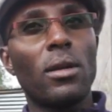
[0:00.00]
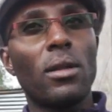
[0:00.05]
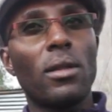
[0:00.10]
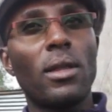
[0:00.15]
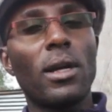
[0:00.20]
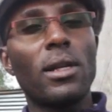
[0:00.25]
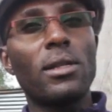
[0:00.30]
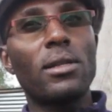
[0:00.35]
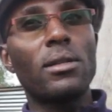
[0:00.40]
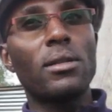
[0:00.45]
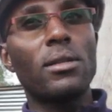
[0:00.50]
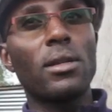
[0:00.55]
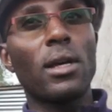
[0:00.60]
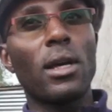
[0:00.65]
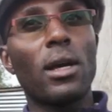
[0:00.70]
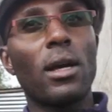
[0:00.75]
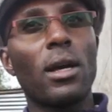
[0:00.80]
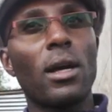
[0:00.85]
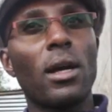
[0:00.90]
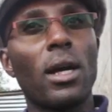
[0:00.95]
That's
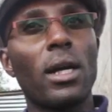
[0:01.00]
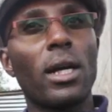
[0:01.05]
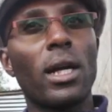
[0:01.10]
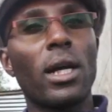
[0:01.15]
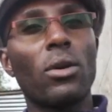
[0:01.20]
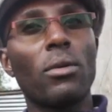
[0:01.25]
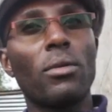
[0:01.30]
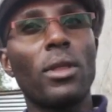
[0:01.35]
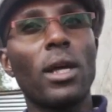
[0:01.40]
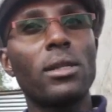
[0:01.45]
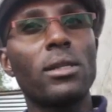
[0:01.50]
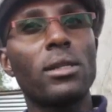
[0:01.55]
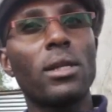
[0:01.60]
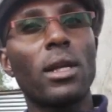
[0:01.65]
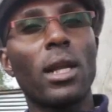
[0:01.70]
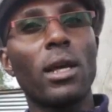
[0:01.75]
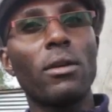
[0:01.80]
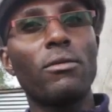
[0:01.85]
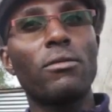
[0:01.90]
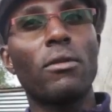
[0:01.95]
a
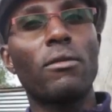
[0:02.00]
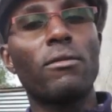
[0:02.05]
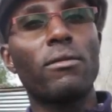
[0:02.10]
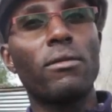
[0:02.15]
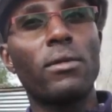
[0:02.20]
life of